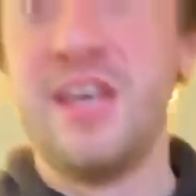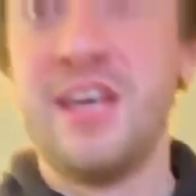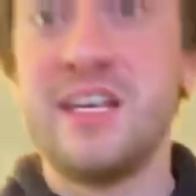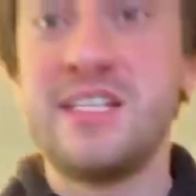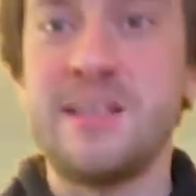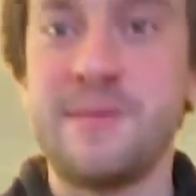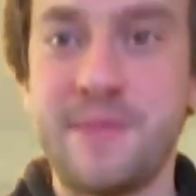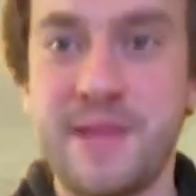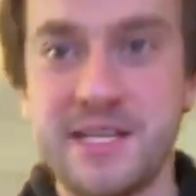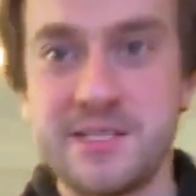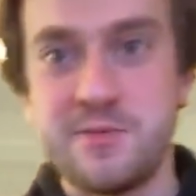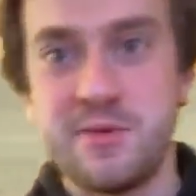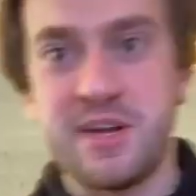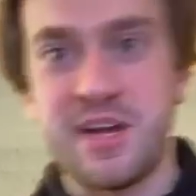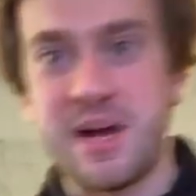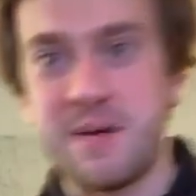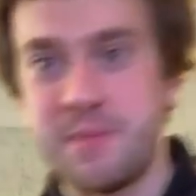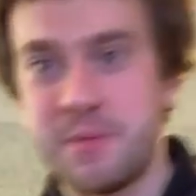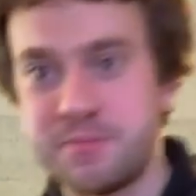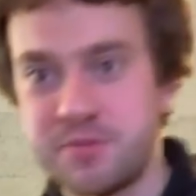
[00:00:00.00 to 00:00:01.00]
except that's what
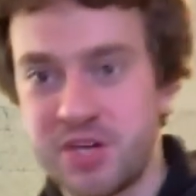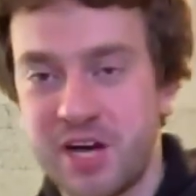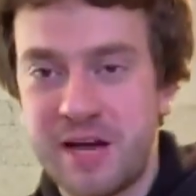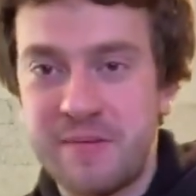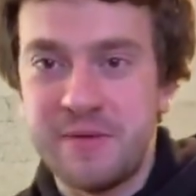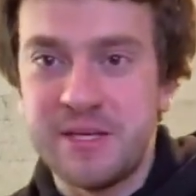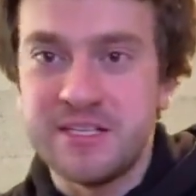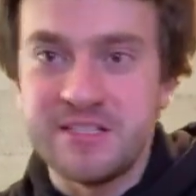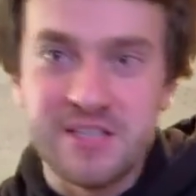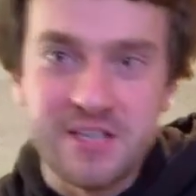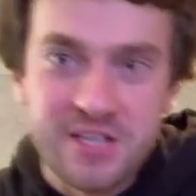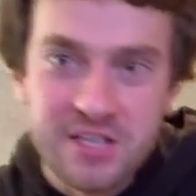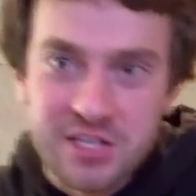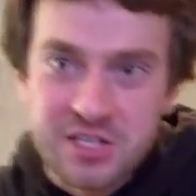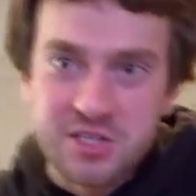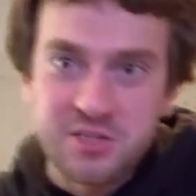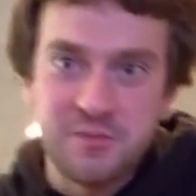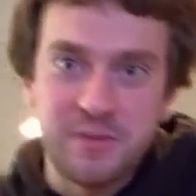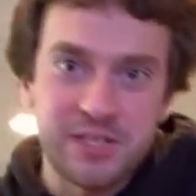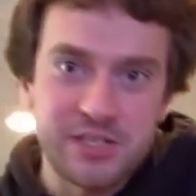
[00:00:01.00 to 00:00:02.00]
comma prime is.
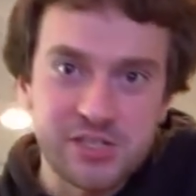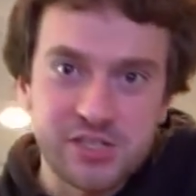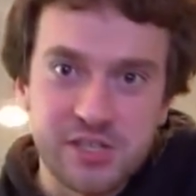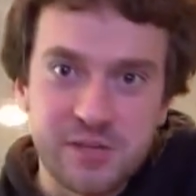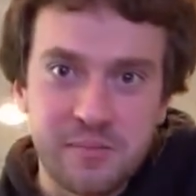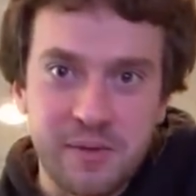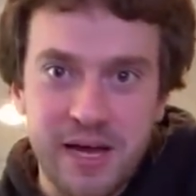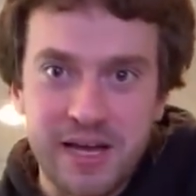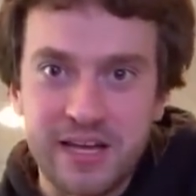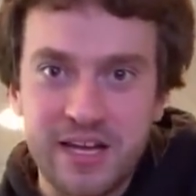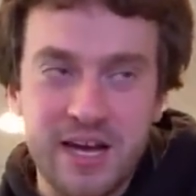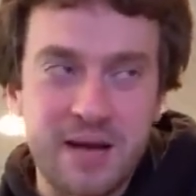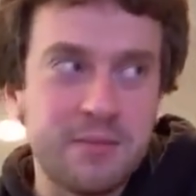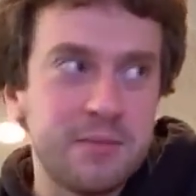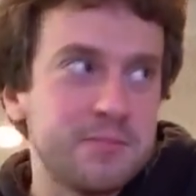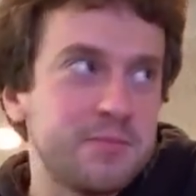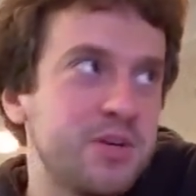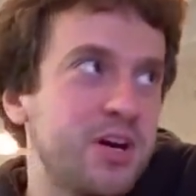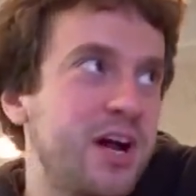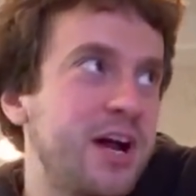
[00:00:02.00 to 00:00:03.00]
So make sure to buy comma
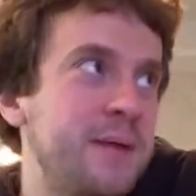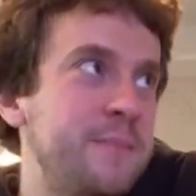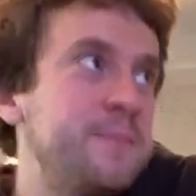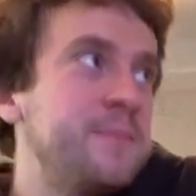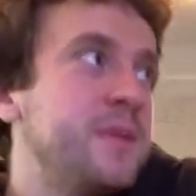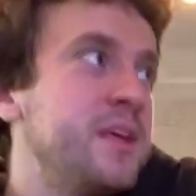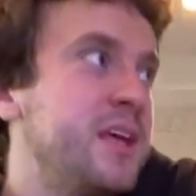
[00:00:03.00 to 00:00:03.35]
prime